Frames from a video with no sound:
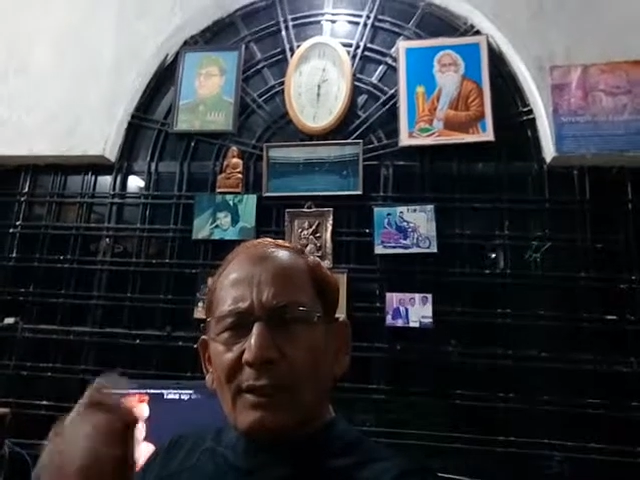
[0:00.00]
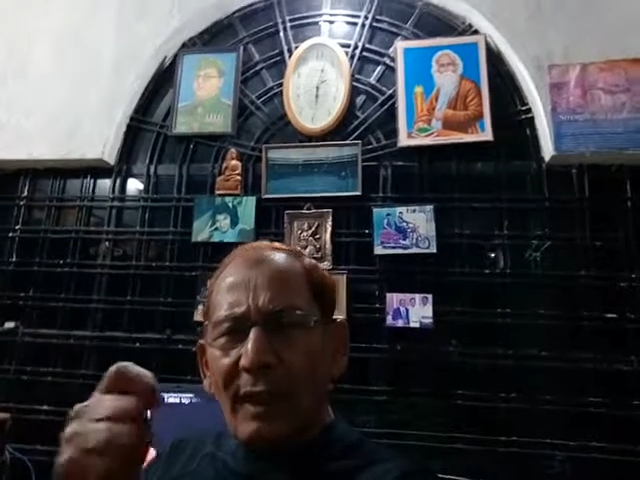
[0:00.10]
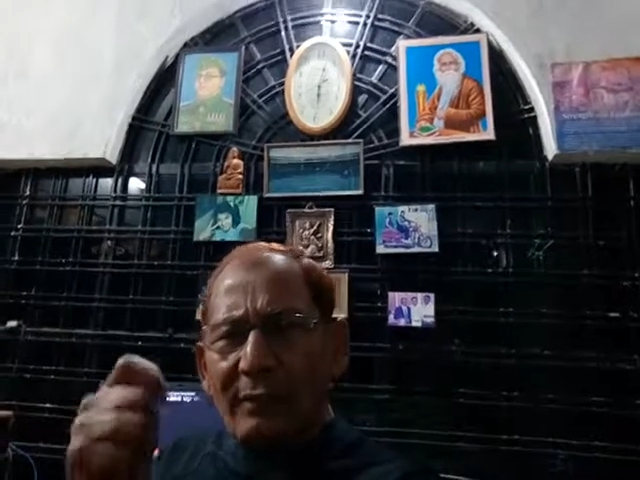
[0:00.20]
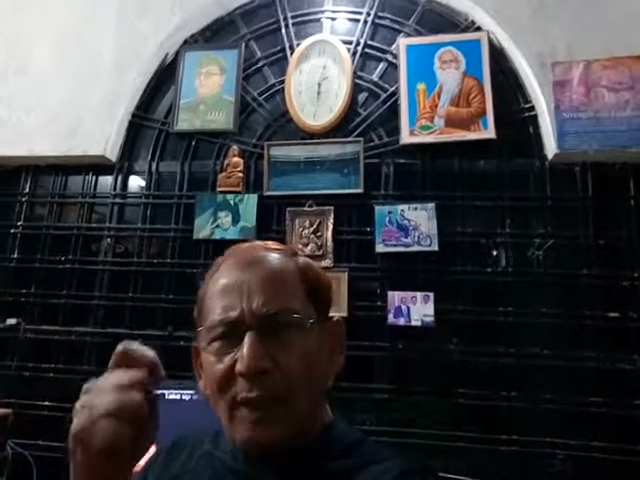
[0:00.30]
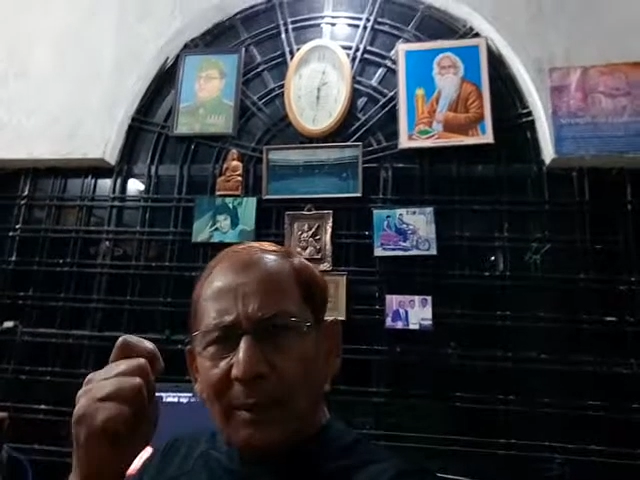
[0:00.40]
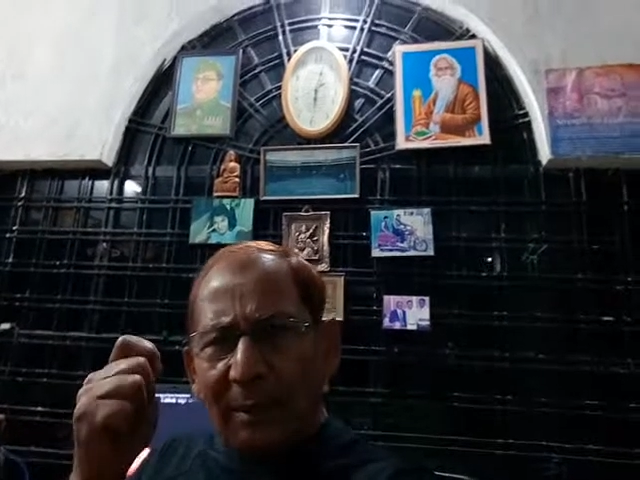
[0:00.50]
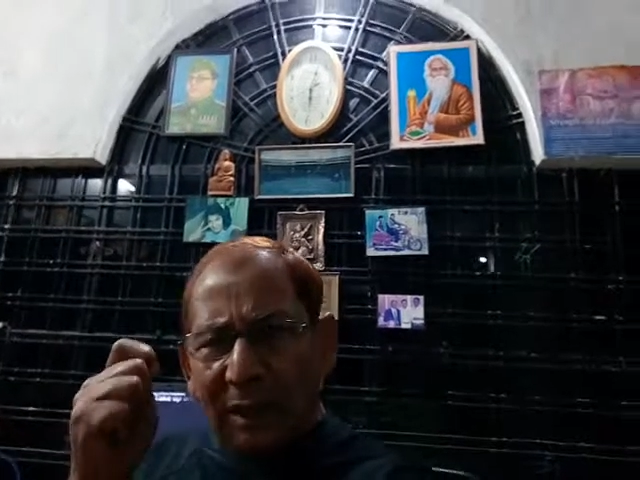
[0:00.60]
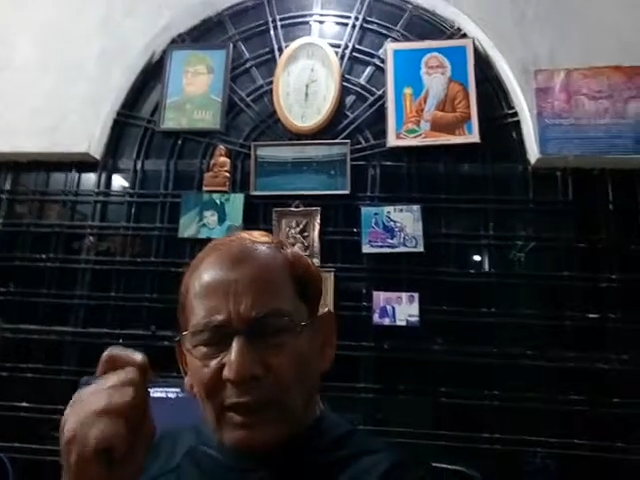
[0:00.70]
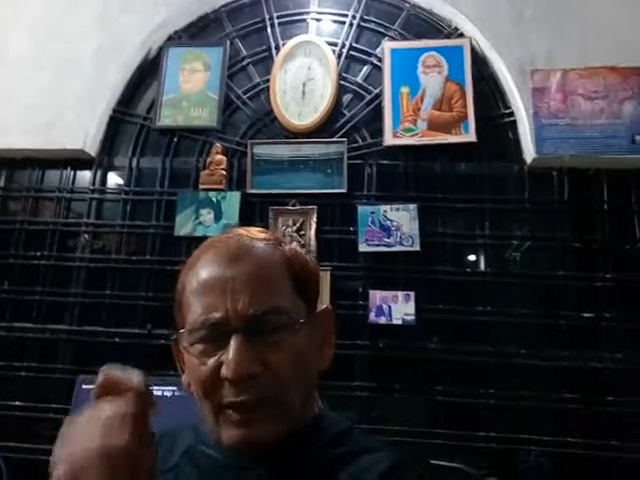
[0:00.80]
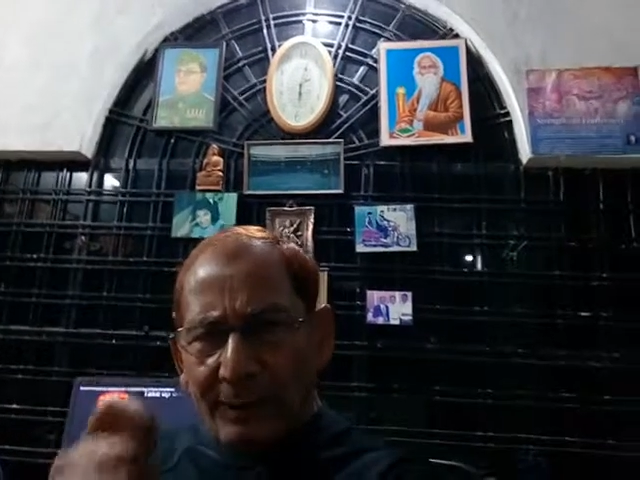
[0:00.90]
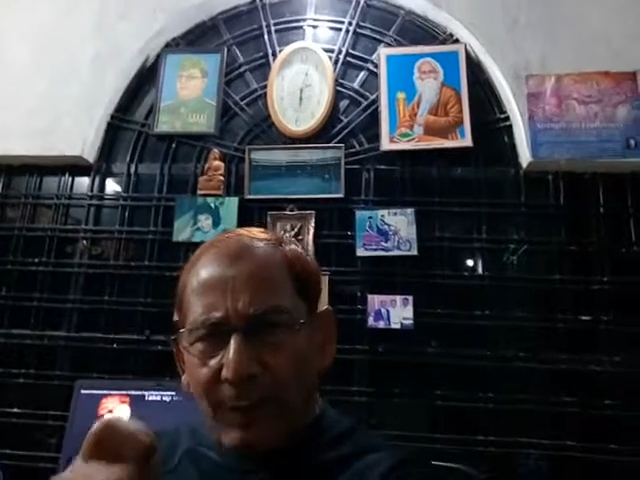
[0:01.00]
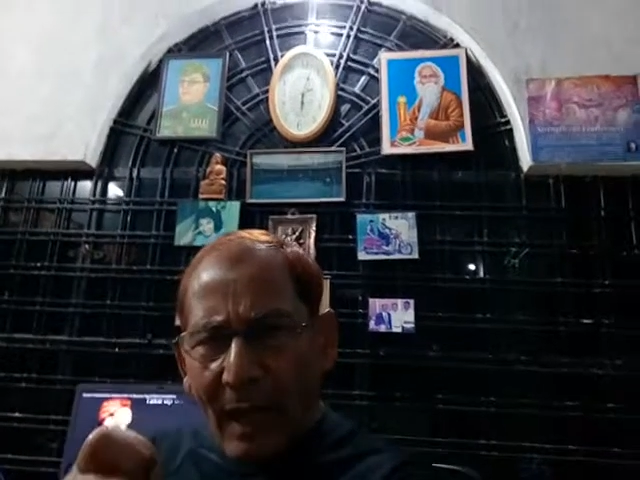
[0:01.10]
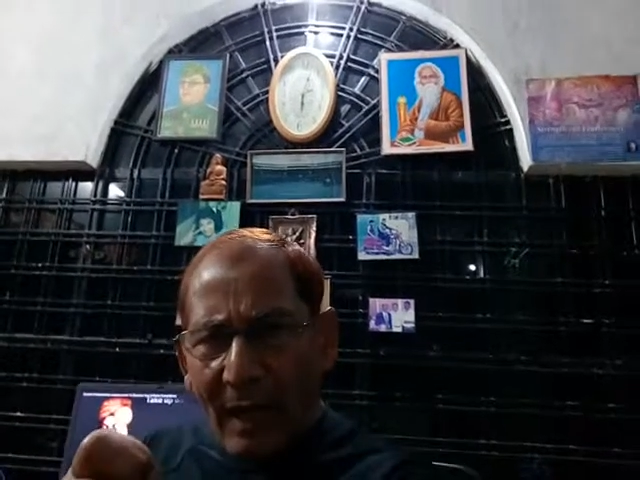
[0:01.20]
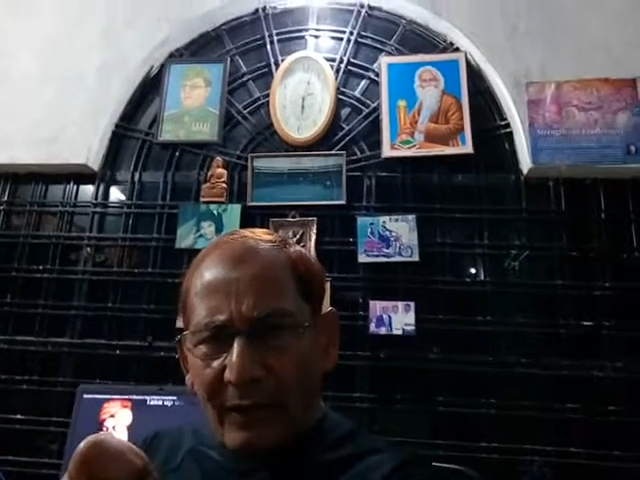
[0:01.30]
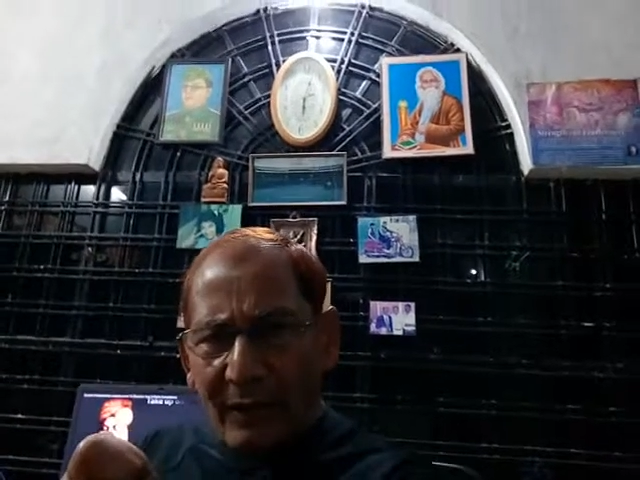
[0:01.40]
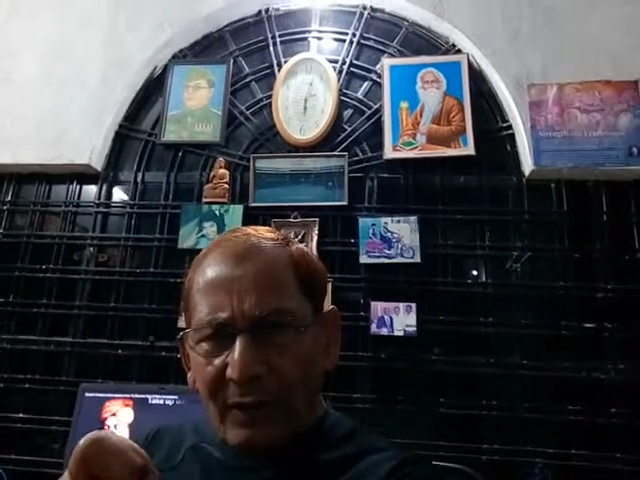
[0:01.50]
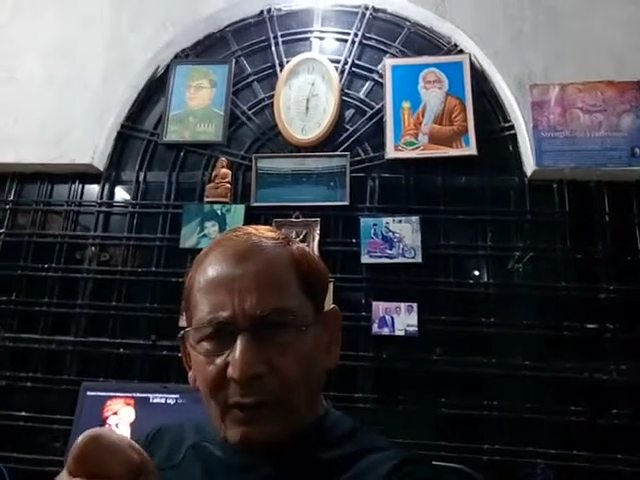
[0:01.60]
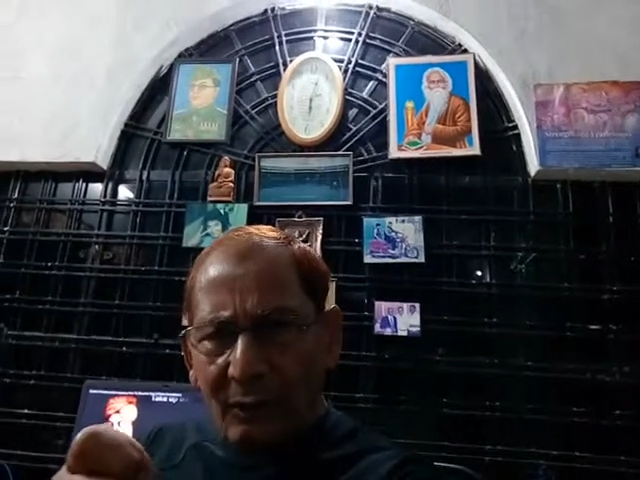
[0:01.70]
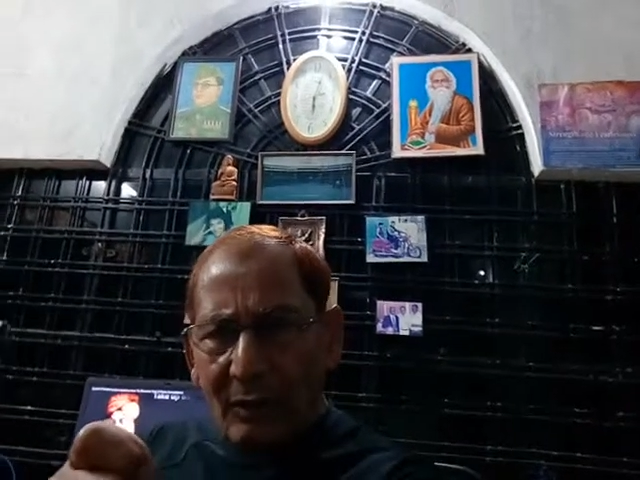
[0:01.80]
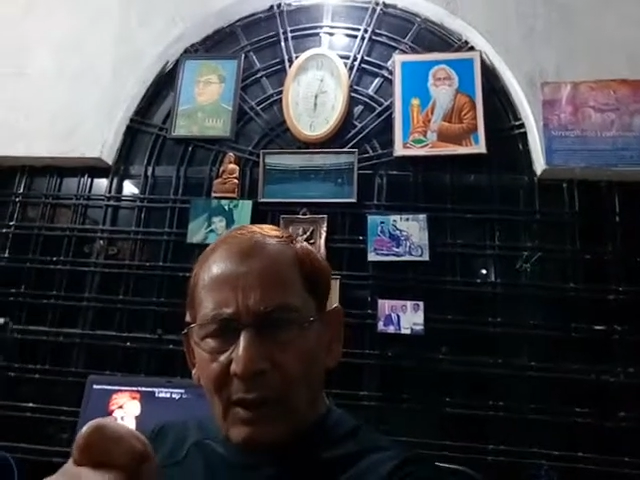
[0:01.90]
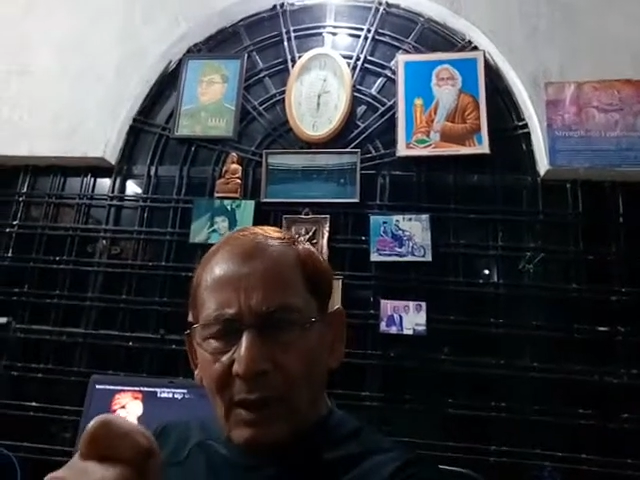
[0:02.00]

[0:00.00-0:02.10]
That's why I'm inspiring you.